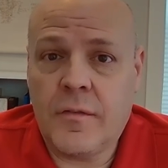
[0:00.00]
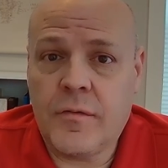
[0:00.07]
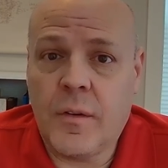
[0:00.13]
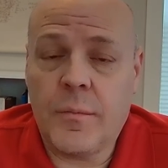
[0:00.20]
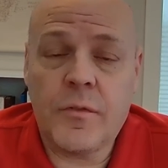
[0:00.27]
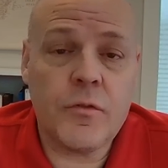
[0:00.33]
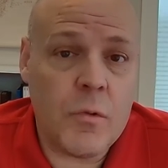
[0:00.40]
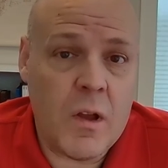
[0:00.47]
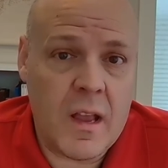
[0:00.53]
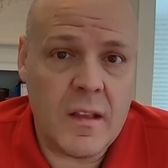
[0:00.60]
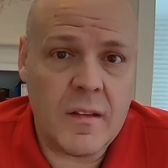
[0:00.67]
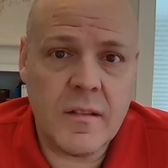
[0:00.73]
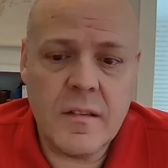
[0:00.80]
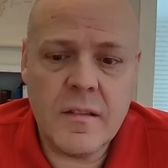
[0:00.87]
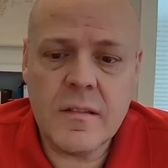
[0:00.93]
is from
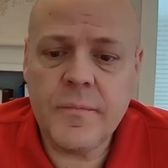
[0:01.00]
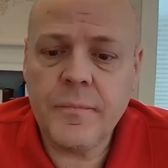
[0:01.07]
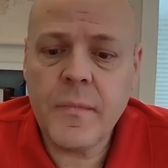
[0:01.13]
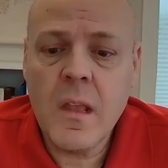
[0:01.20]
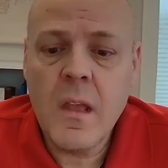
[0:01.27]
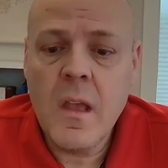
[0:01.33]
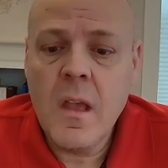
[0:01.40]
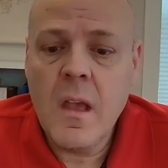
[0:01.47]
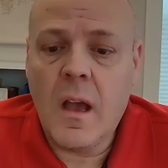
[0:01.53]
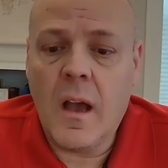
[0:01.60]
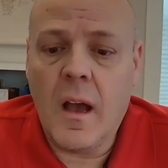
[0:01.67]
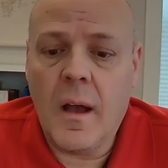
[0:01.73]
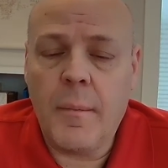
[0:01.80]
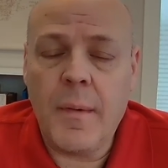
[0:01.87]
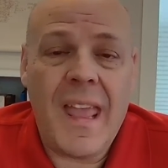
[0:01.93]
psoriasis,
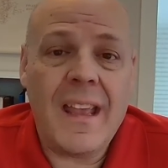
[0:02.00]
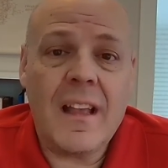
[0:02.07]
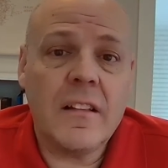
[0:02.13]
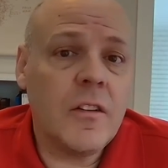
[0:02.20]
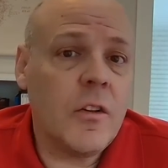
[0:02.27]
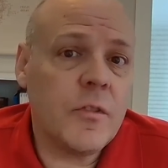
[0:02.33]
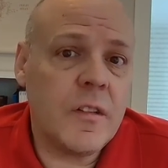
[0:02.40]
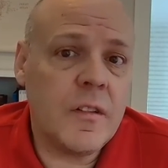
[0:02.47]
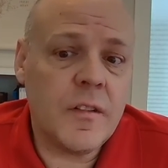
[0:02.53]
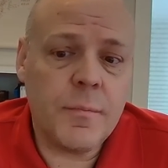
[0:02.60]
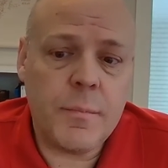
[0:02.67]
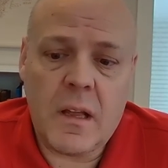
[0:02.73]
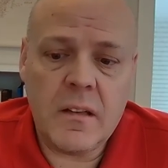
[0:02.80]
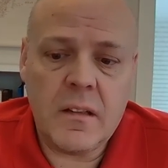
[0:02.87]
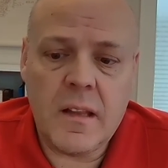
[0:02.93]
ankylosing
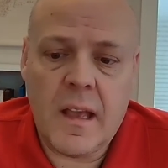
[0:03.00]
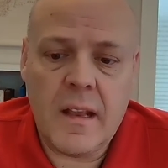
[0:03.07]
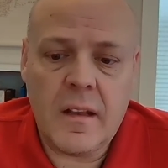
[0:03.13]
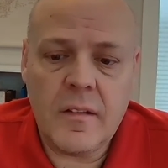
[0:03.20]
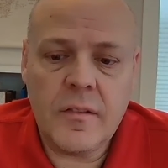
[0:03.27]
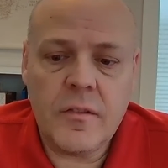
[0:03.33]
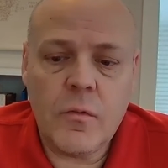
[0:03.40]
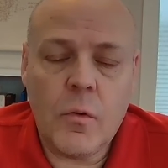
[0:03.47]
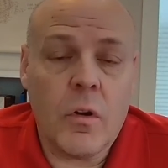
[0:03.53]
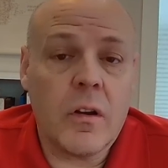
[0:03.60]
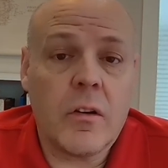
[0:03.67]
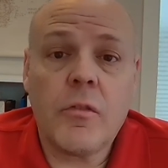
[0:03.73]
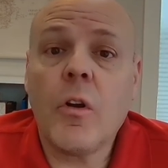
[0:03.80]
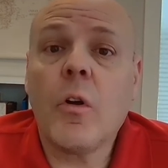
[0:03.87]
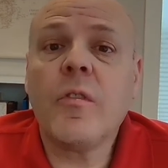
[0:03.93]
spondylitis,
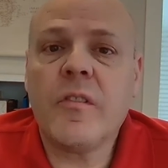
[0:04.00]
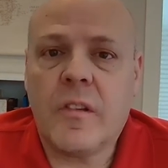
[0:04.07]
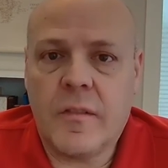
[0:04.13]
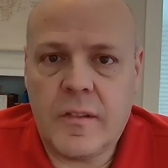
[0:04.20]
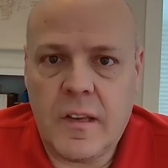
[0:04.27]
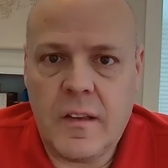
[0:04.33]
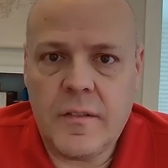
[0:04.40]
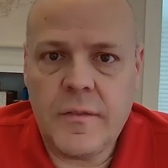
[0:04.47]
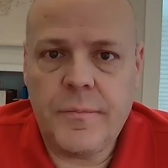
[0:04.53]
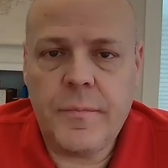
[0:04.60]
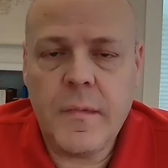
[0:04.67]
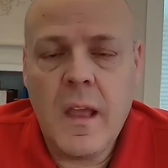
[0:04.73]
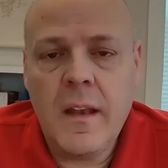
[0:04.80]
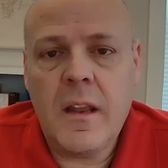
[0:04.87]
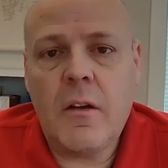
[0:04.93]
or Crohn's disease.
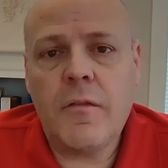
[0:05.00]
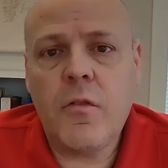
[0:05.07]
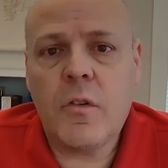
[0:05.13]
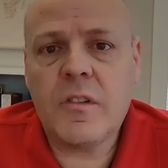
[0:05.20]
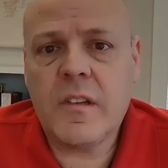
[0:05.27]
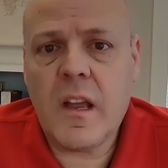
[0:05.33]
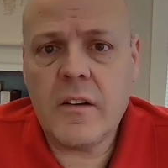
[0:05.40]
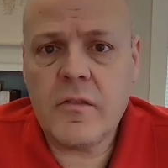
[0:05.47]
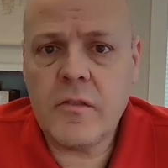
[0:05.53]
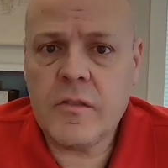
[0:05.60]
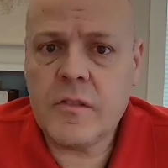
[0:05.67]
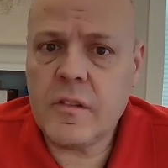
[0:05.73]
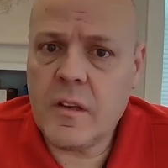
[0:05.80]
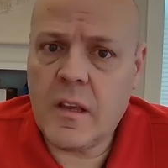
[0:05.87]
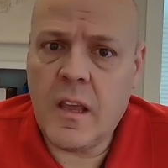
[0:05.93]
Now, of course,
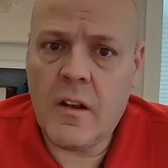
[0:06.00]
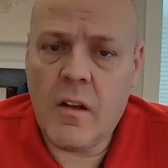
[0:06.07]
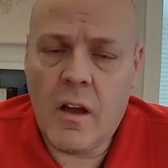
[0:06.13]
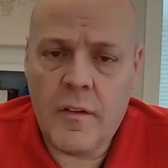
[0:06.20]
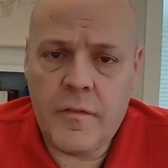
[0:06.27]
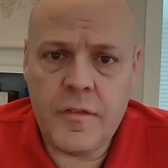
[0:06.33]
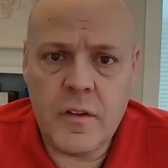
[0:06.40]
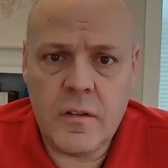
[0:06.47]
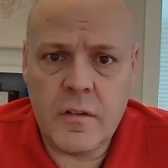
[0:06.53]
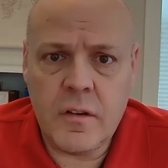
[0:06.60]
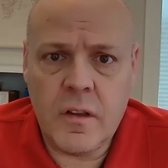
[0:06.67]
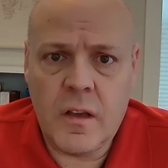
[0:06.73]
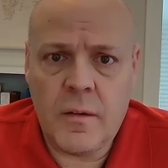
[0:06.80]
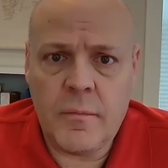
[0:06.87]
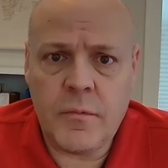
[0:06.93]
doctors can
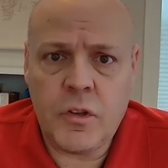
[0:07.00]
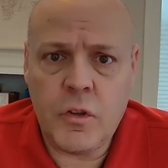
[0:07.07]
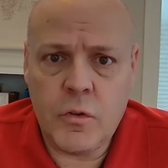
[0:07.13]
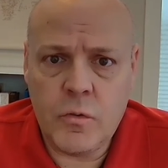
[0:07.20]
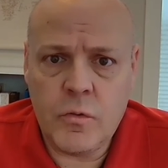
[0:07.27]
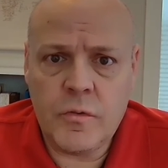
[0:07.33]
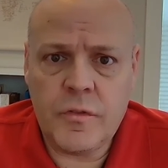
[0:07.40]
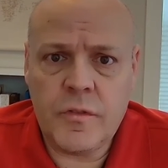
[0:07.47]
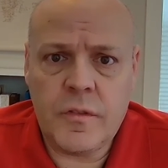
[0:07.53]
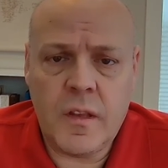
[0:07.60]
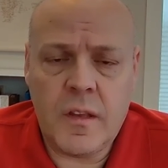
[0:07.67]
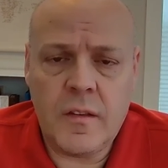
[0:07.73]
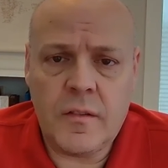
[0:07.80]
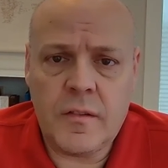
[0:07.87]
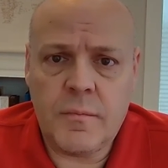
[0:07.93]
often use
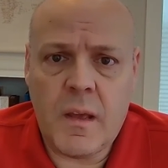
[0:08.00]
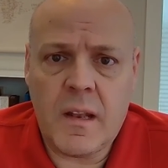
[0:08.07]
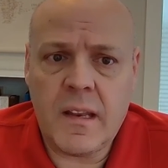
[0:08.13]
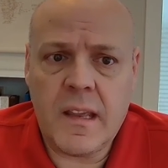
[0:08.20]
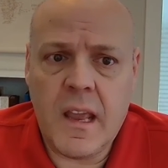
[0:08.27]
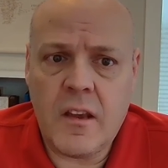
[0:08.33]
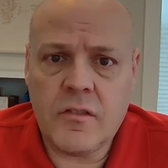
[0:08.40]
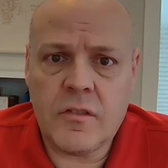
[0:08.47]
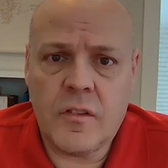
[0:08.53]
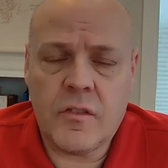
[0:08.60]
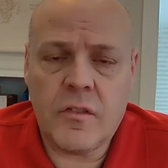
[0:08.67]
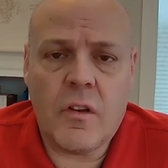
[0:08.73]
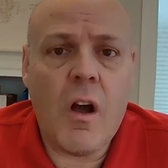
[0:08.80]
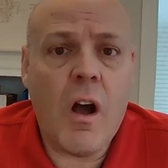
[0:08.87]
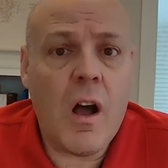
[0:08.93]
these
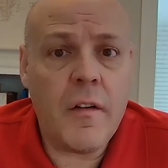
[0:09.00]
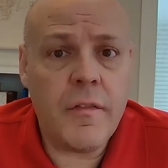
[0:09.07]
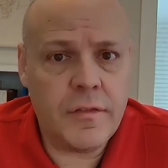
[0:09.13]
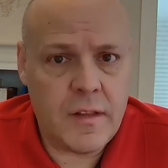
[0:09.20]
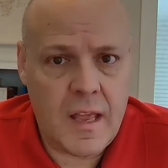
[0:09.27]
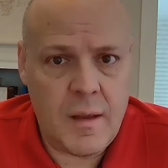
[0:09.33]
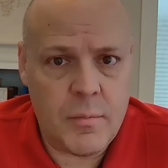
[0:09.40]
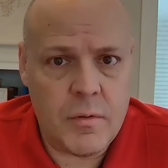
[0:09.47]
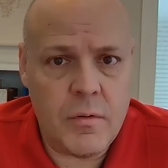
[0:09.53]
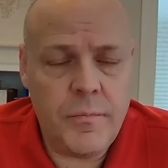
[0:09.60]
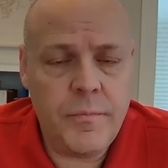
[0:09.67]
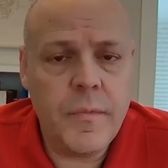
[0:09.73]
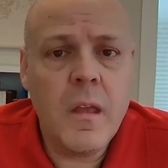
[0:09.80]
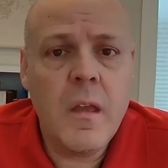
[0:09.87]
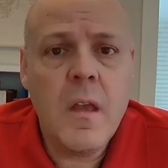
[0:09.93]
medications
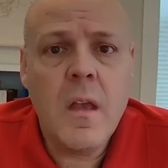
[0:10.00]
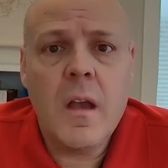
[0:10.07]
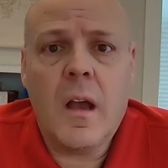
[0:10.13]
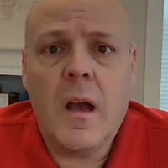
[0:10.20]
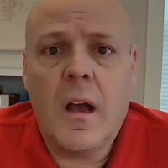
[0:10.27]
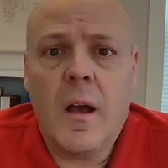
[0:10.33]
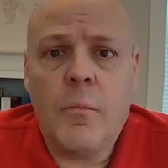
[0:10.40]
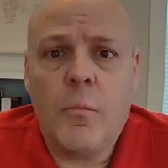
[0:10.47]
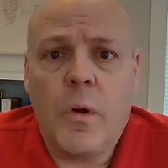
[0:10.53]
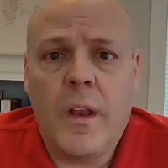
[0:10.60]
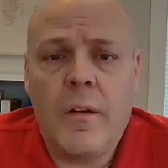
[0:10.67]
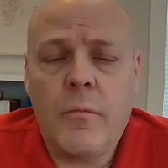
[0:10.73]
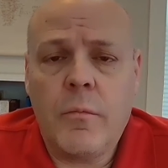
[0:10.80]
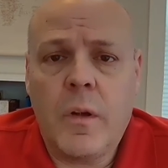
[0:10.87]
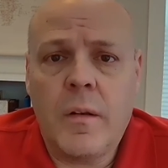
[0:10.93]
off-label
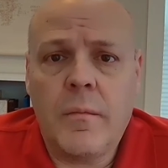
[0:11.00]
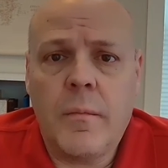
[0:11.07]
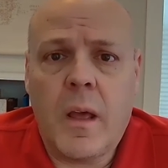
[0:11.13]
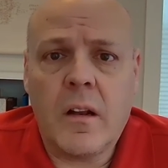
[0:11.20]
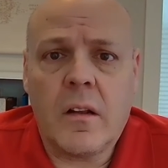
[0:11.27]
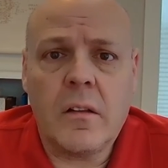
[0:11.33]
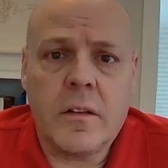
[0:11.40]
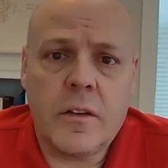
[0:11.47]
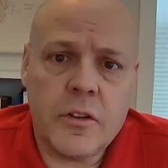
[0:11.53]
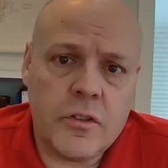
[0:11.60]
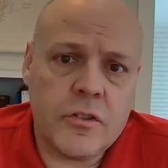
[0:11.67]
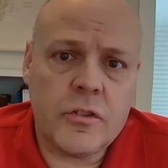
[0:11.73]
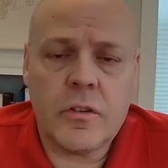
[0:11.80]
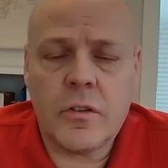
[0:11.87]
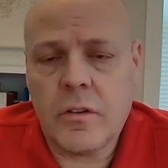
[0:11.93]
when medical
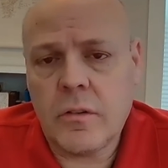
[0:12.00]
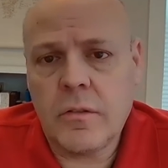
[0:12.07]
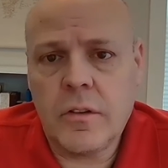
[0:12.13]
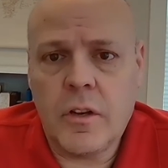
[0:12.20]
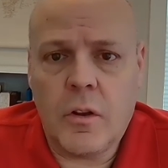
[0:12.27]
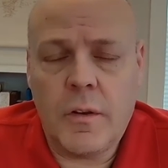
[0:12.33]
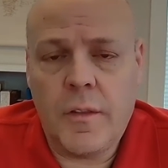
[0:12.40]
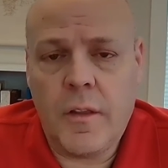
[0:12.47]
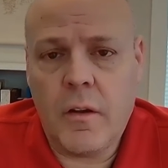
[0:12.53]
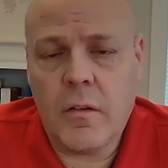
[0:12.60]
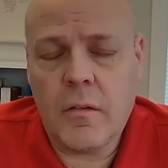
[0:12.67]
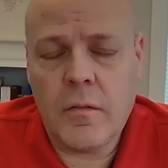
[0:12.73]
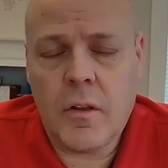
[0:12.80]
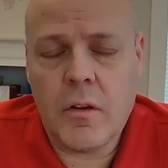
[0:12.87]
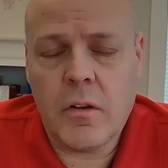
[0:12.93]
literature, in
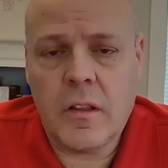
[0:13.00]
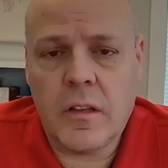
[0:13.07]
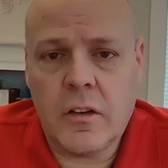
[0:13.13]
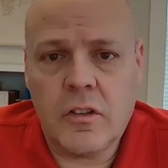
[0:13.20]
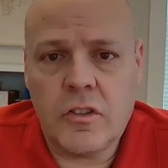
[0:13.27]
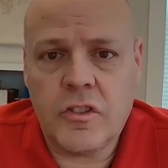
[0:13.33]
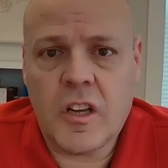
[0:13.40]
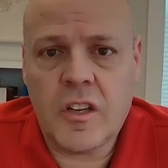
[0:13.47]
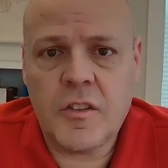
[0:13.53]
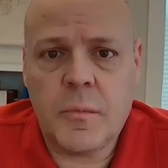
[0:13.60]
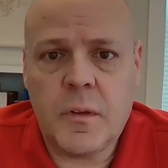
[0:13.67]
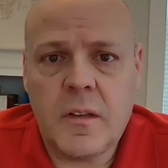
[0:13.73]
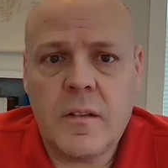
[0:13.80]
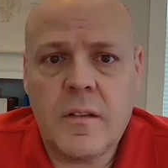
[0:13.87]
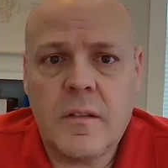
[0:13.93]
their clinical
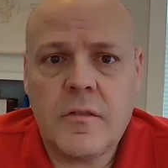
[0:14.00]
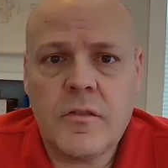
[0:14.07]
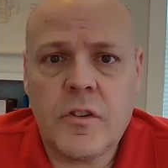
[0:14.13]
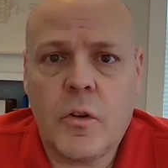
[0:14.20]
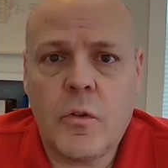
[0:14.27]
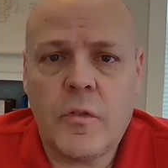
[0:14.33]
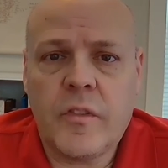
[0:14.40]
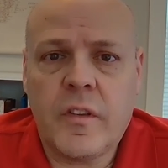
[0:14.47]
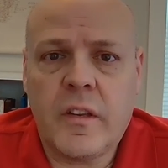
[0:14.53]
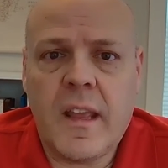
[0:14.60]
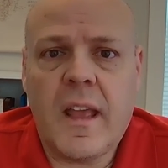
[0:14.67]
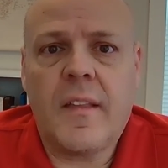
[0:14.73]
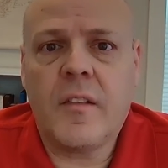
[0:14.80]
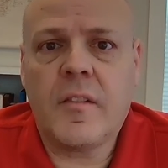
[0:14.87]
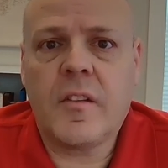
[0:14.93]
judgment shows that,
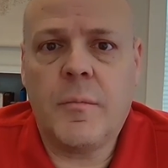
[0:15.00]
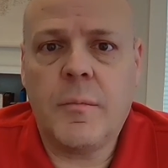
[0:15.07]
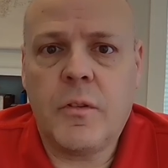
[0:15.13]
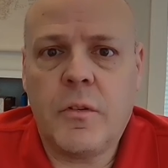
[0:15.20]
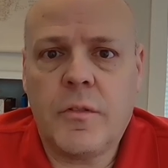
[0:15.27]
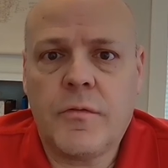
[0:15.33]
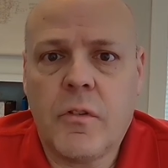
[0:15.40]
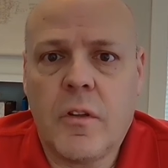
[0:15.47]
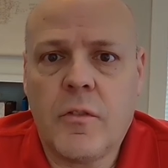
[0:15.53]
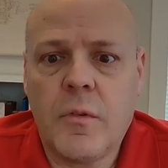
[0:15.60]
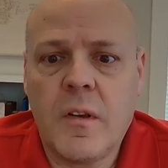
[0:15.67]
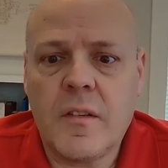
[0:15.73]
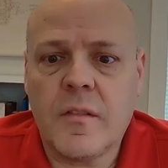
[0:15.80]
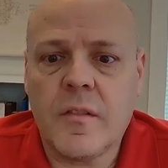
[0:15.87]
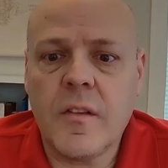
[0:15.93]
yeah, this can be used for other
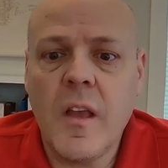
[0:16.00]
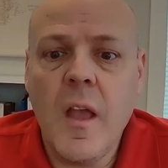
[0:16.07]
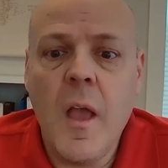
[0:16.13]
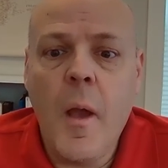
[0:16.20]
reasons.